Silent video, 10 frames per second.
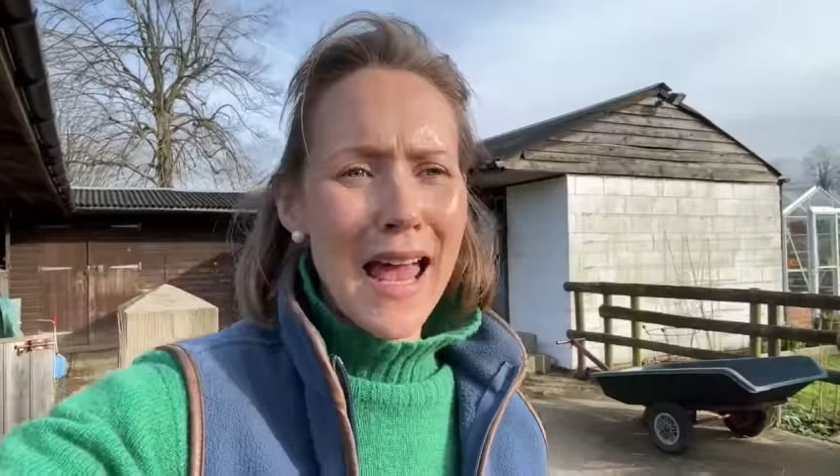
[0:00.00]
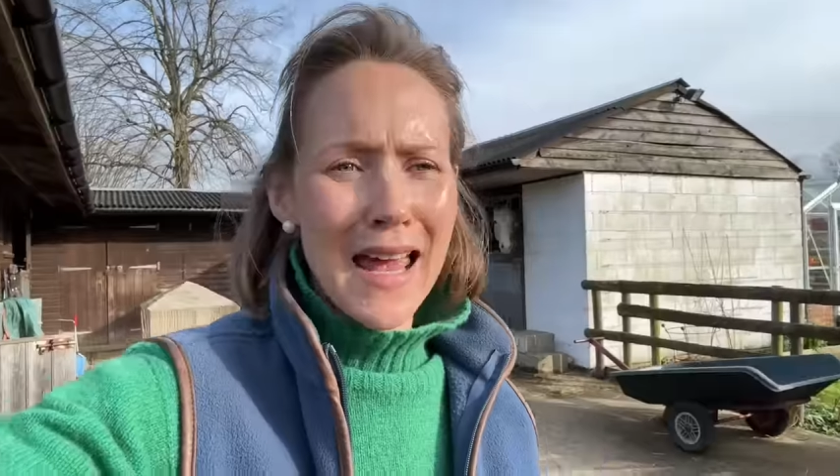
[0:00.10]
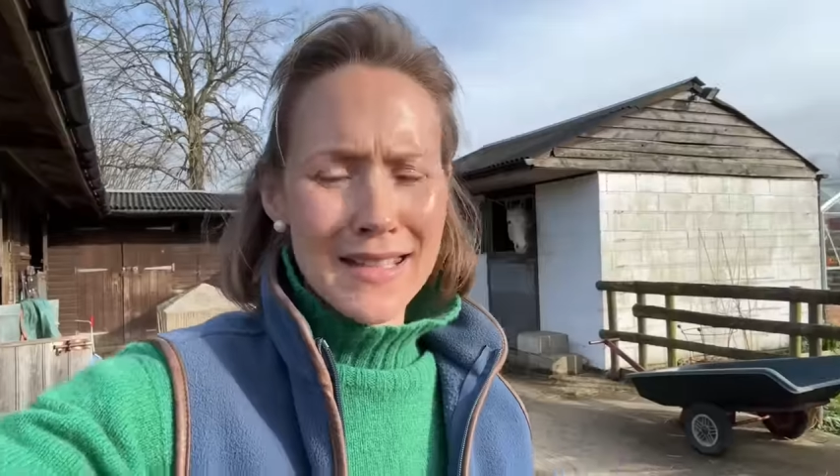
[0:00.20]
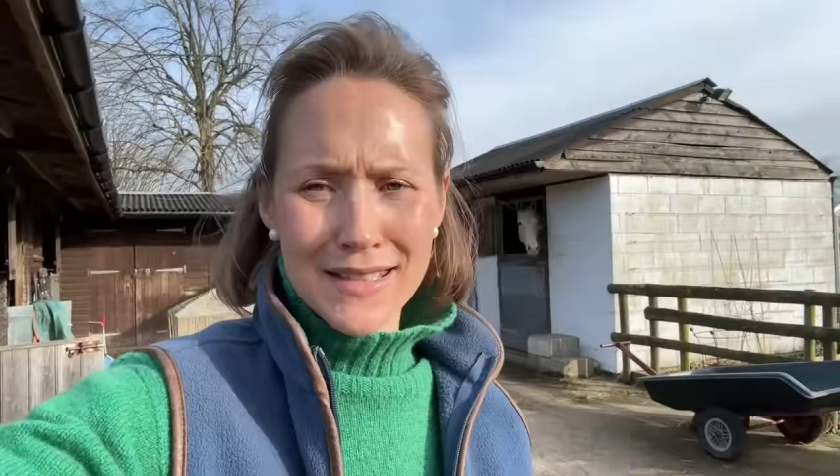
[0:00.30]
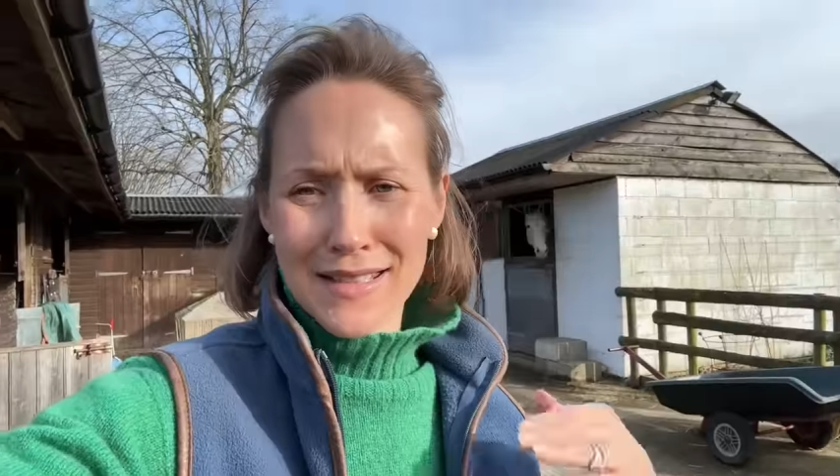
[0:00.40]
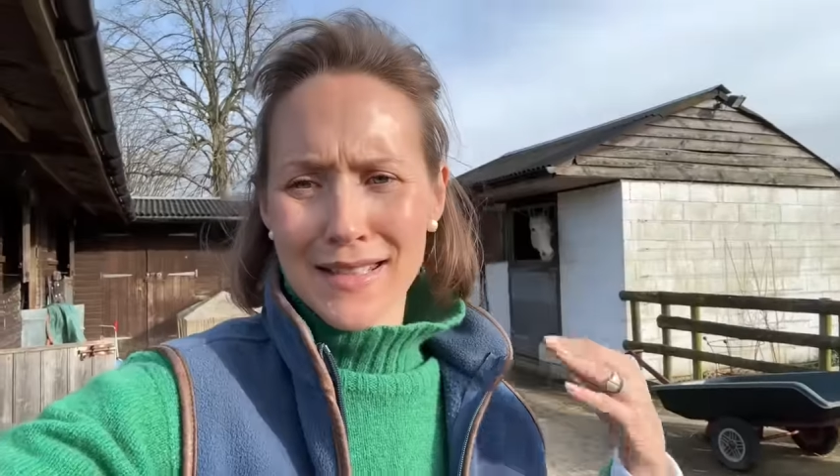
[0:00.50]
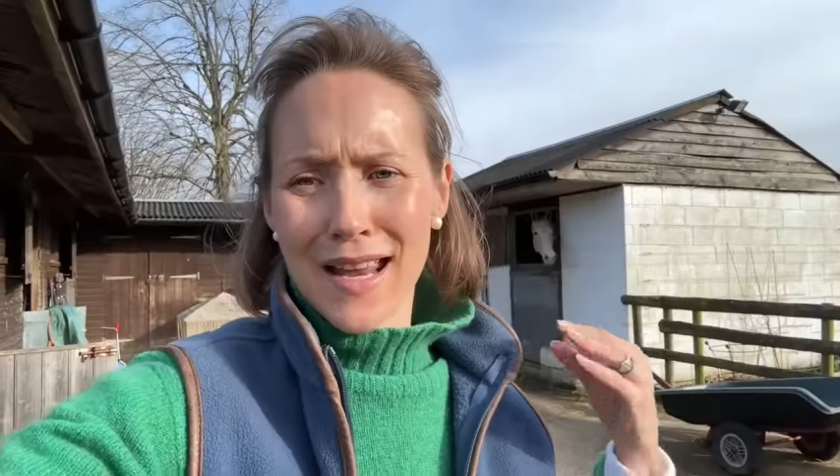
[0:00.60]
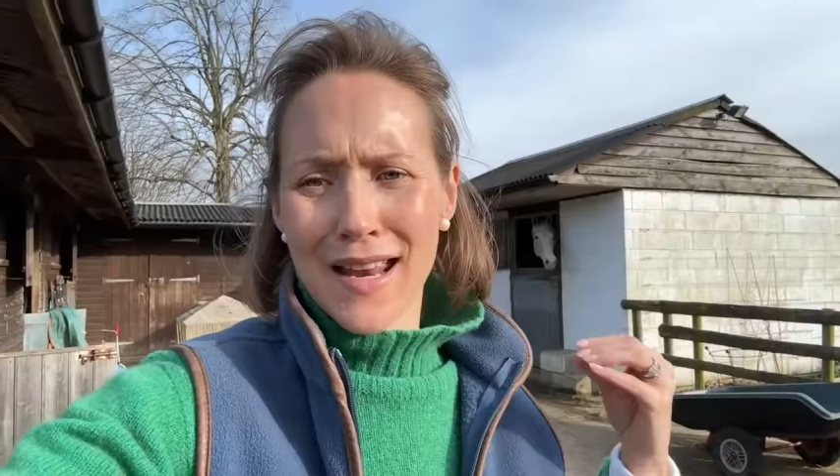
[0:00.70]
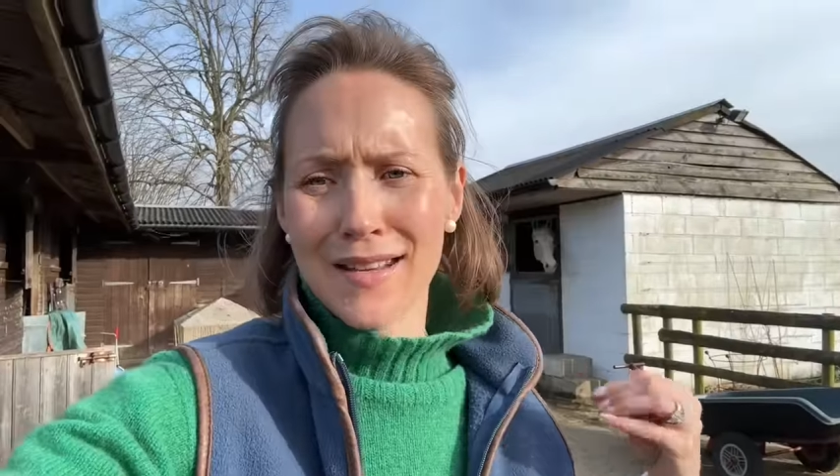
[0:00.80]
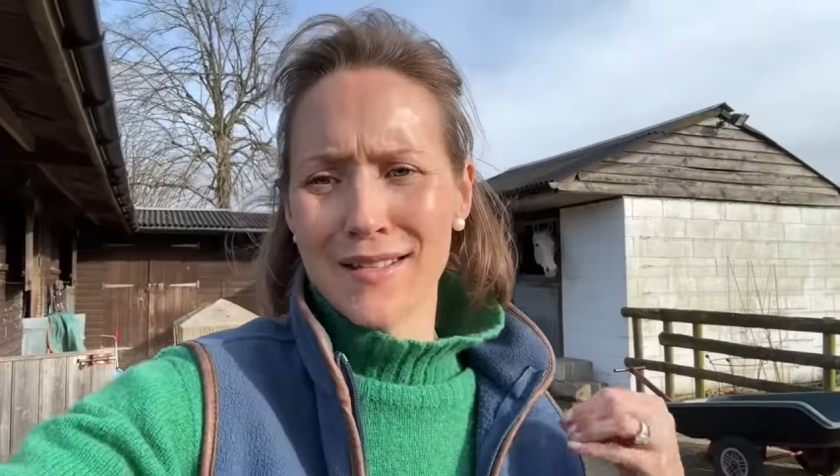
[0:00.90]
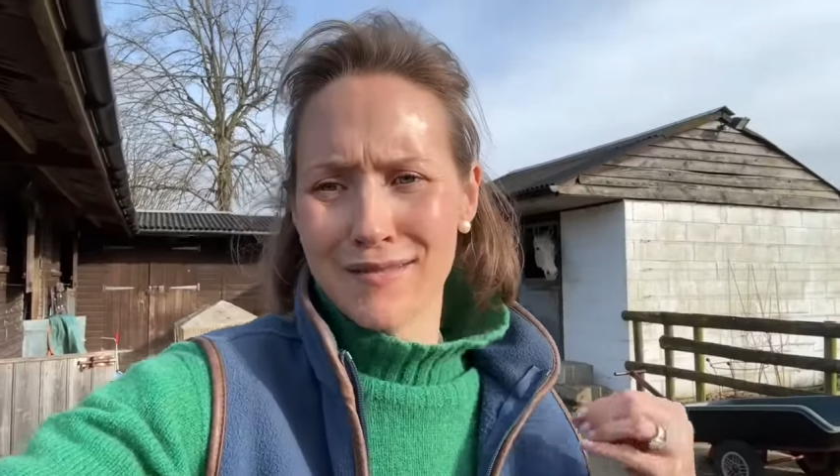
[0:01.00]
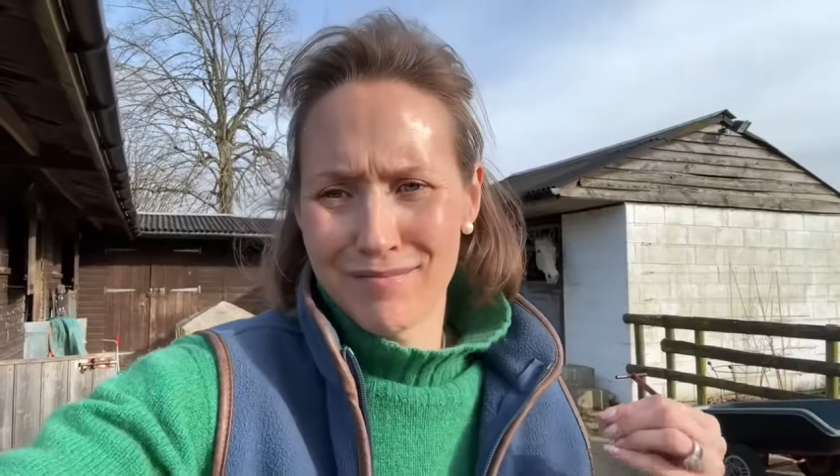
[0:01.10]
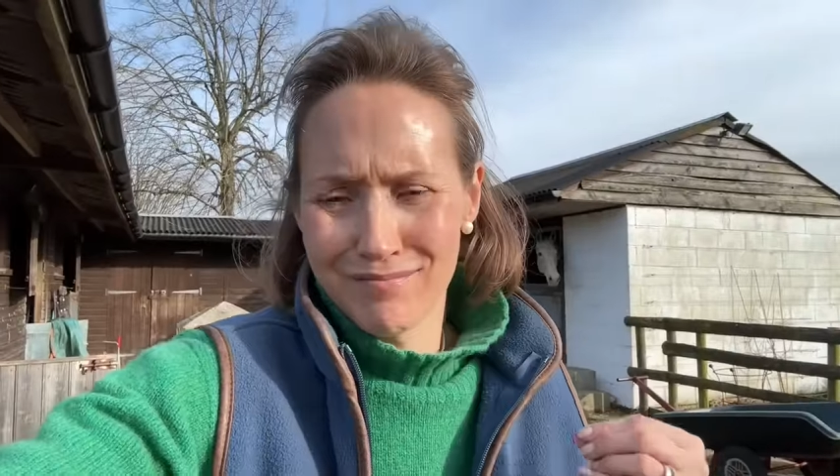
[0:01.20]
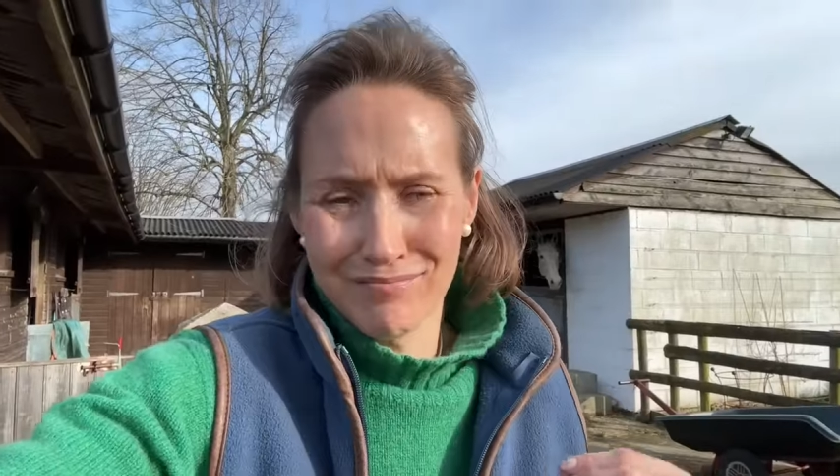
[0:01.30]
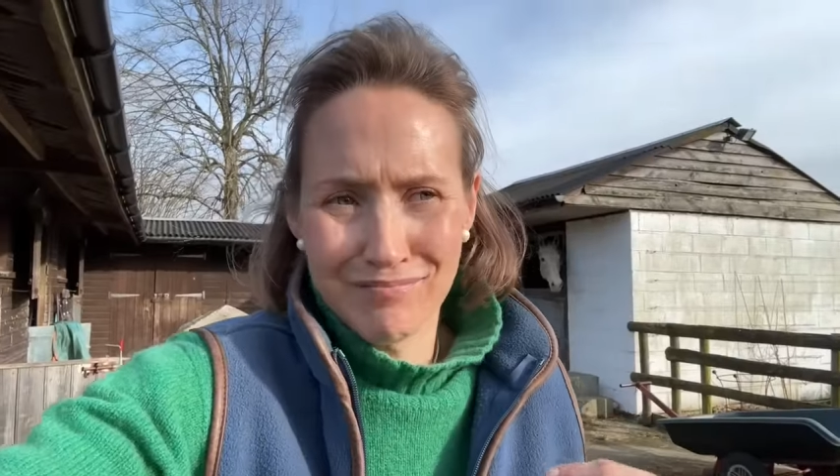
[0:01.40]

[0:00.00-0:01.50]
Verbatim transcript: and and